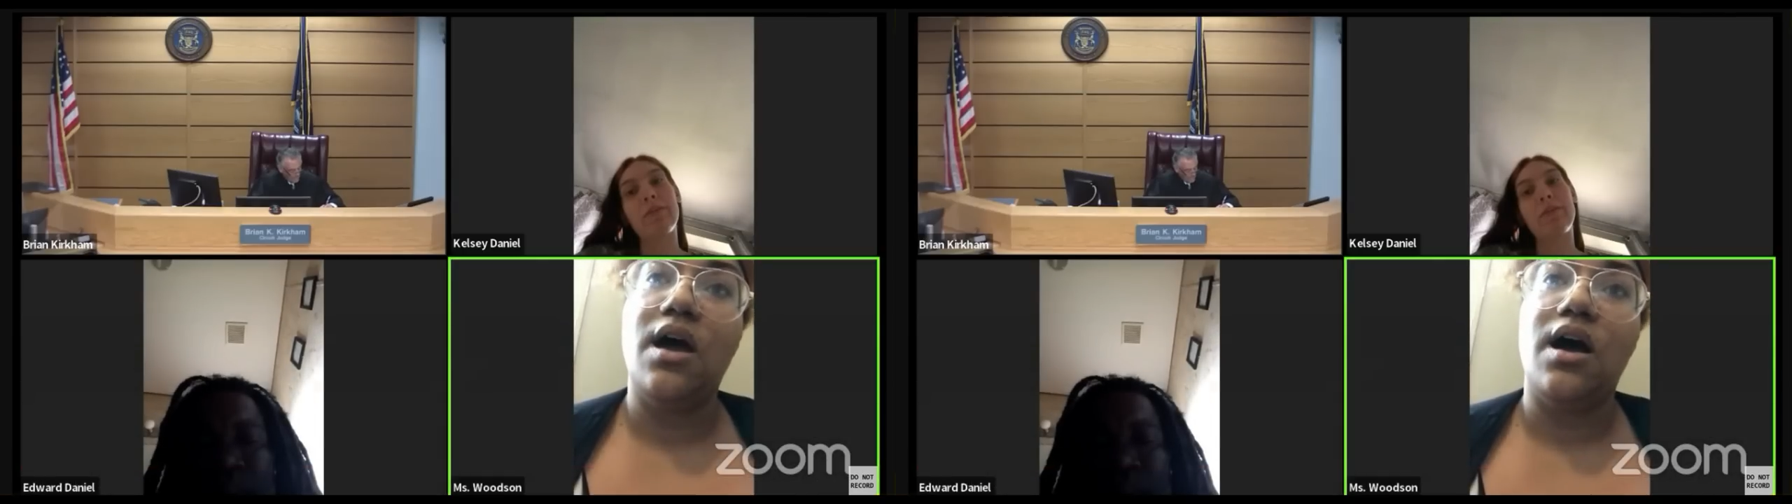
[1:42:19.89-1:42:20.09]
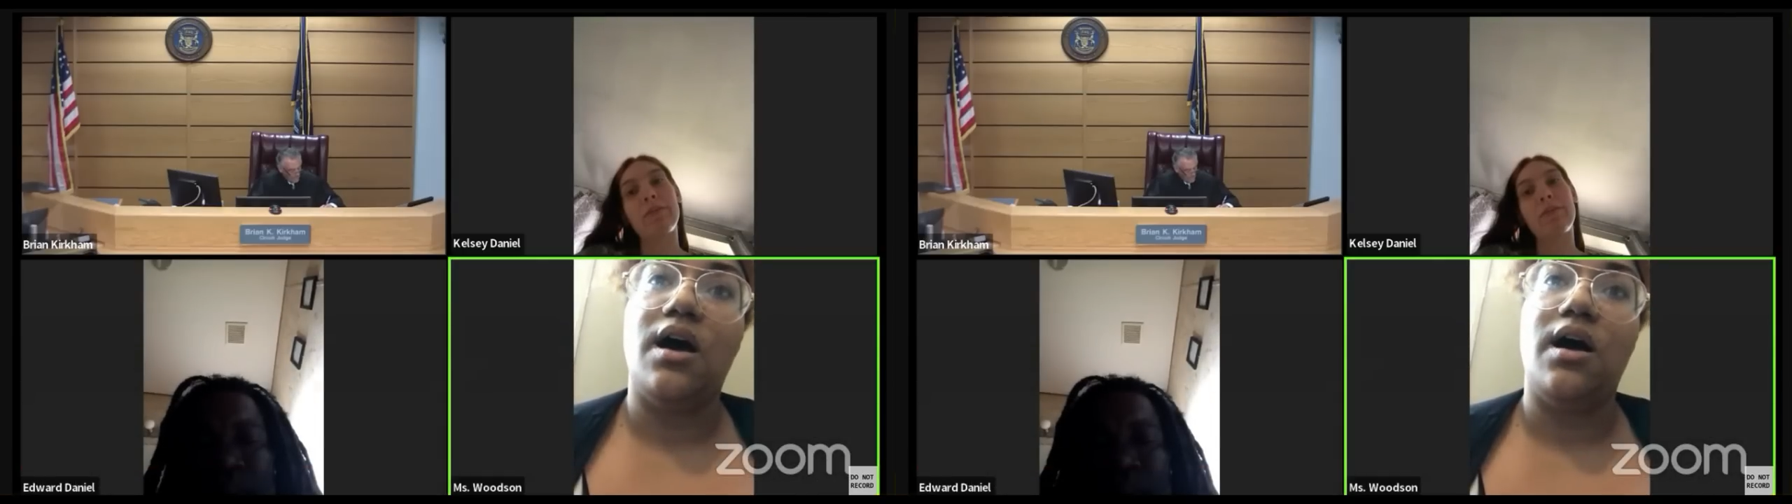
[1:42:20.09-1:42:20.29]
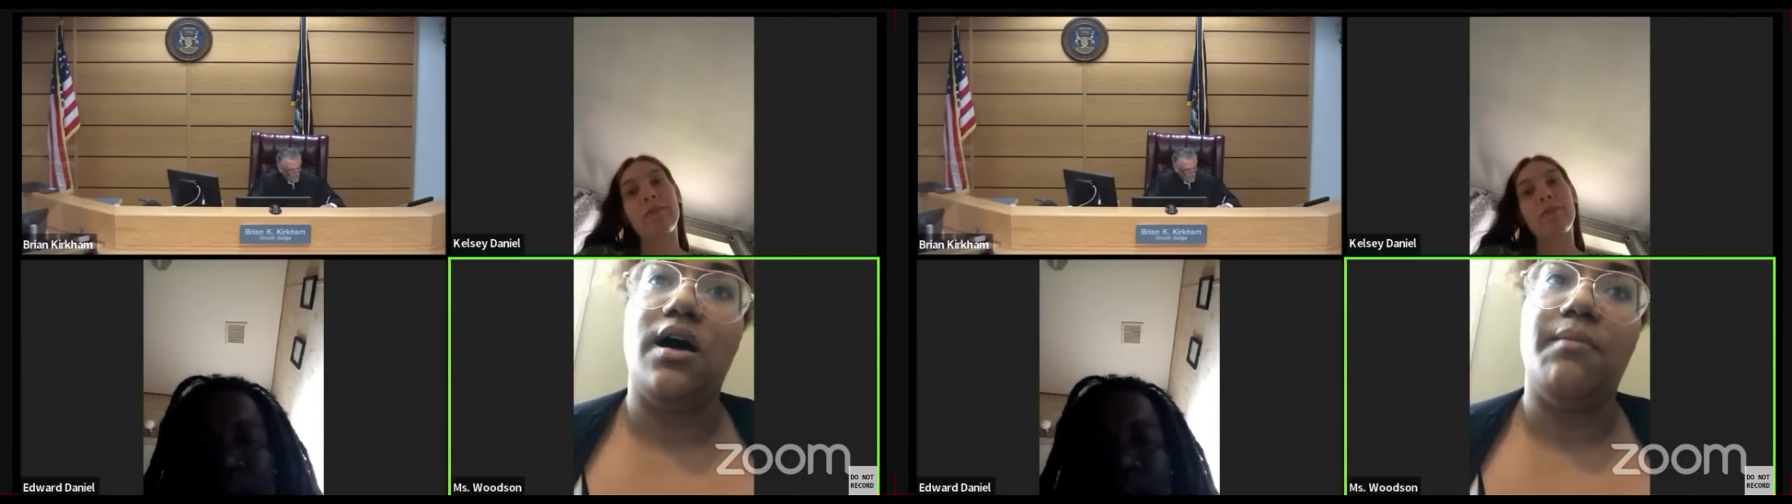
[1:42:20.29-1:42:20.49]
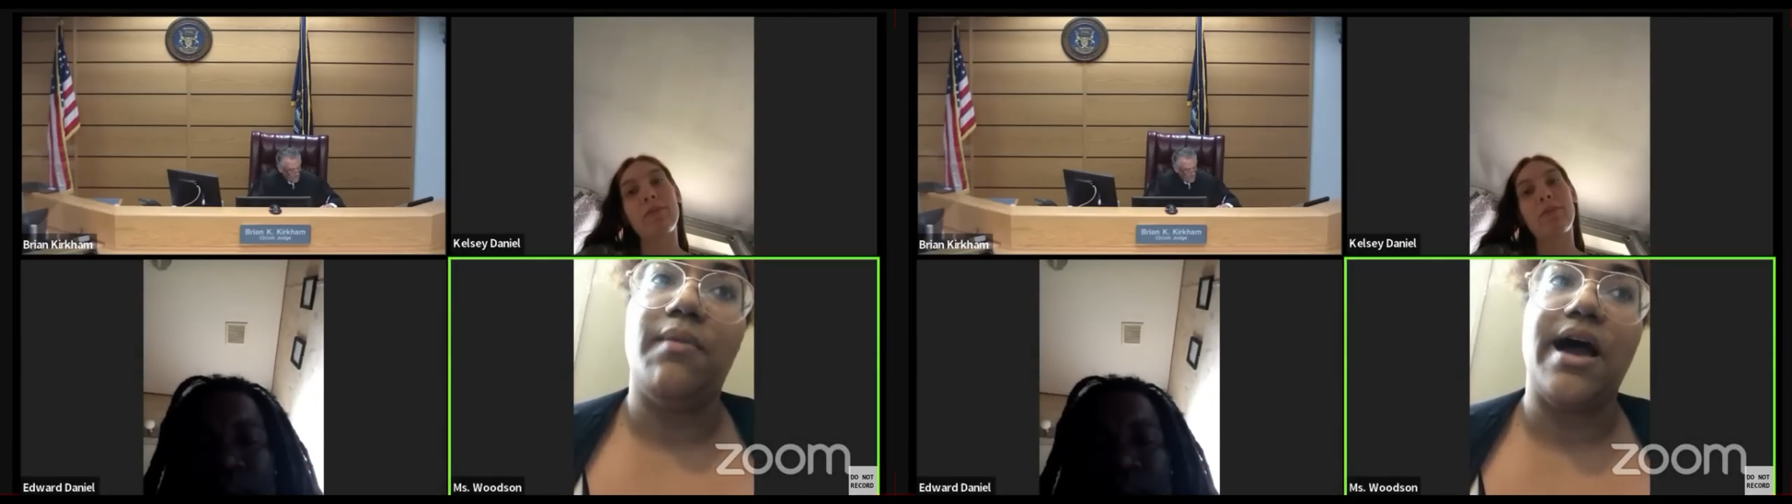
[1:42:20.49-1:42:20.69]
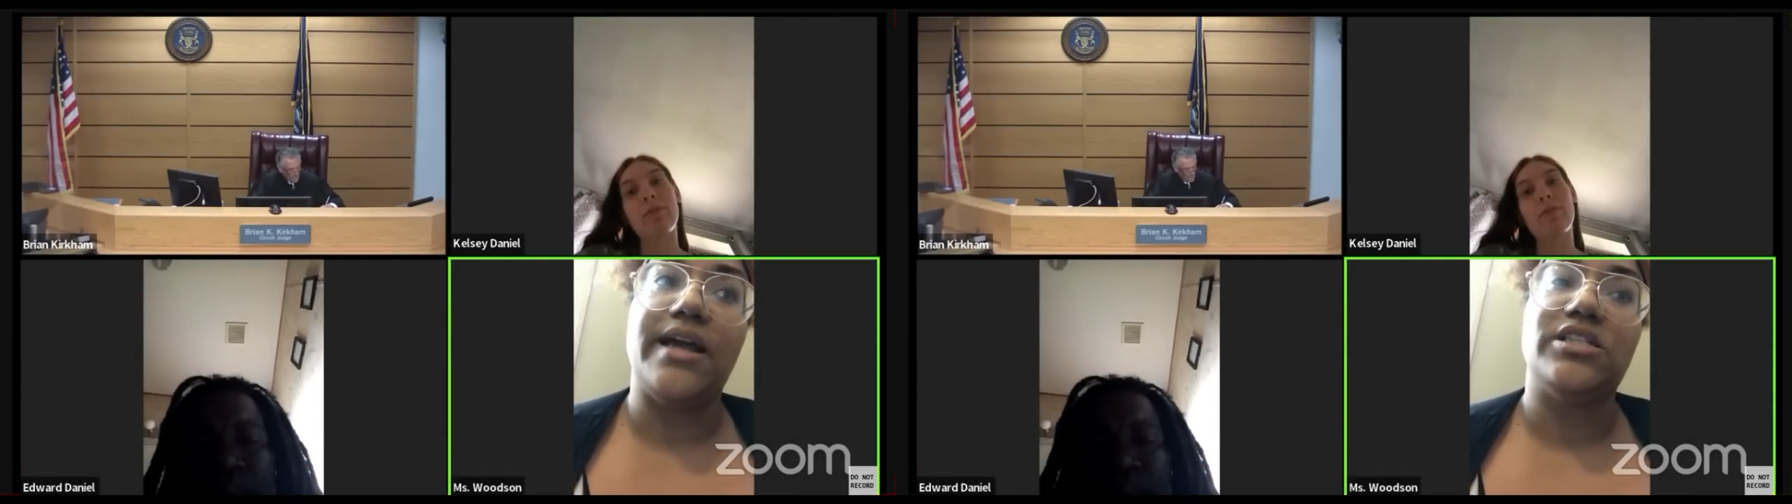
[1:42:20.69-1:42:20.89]

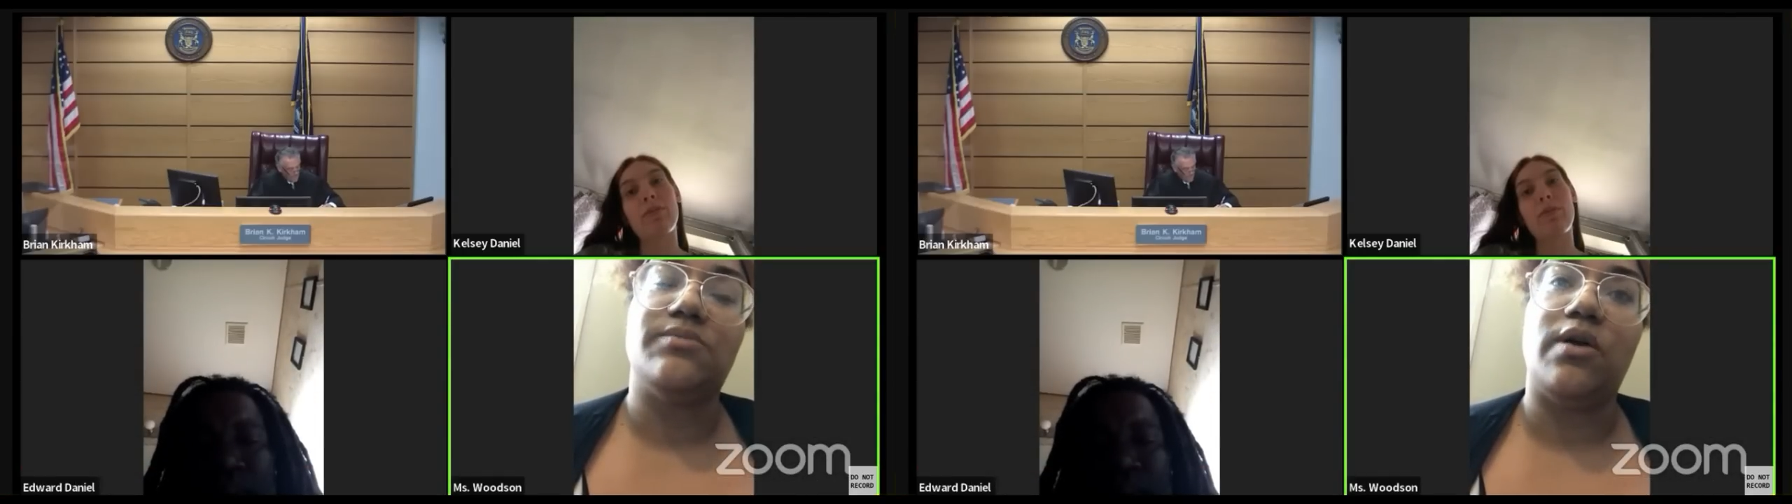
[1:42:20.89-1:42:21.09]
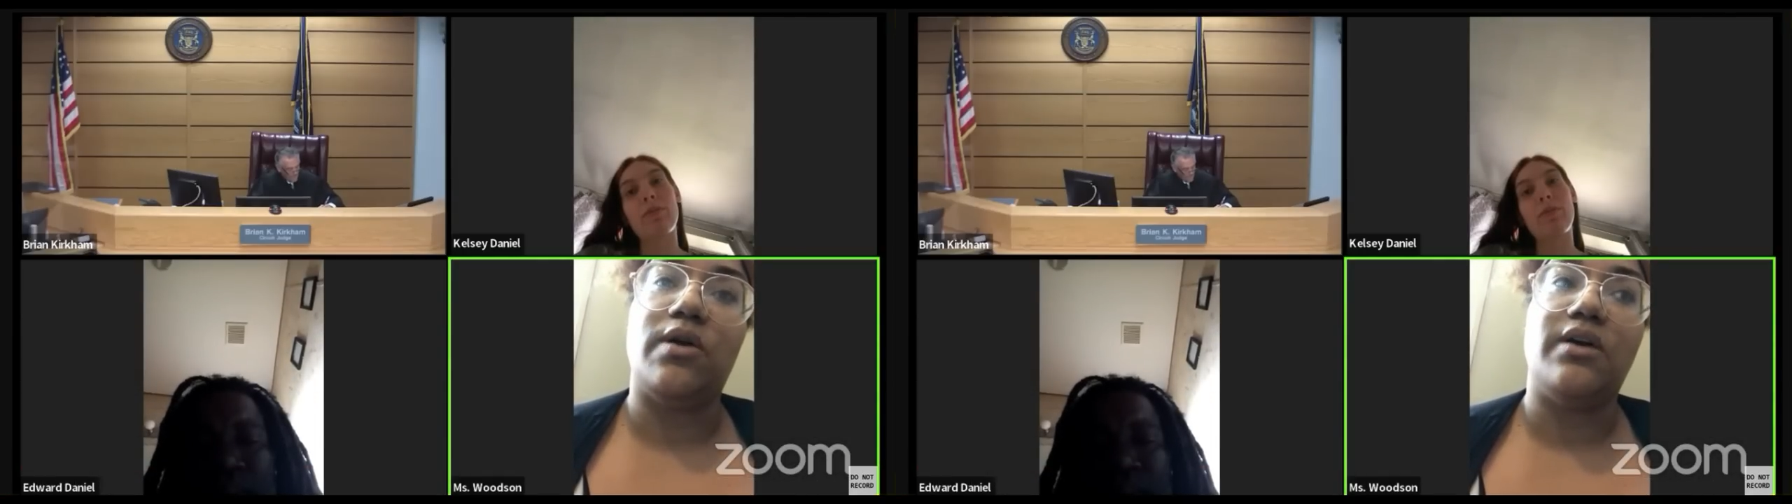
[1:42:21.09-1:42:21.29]
I smoke